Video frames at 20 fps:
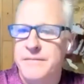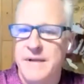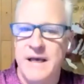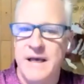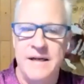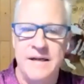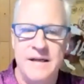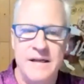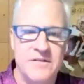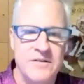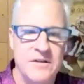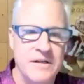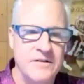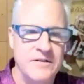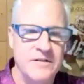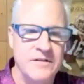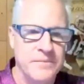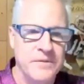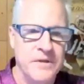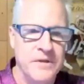and it's
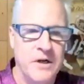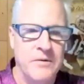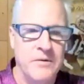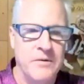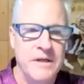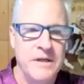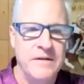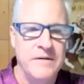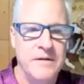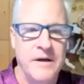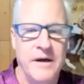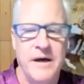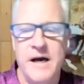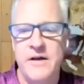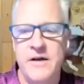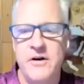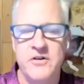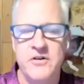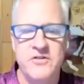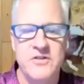it's a you know it,
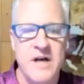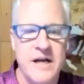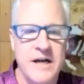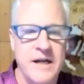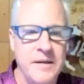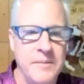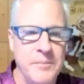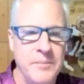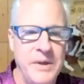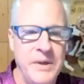100's not a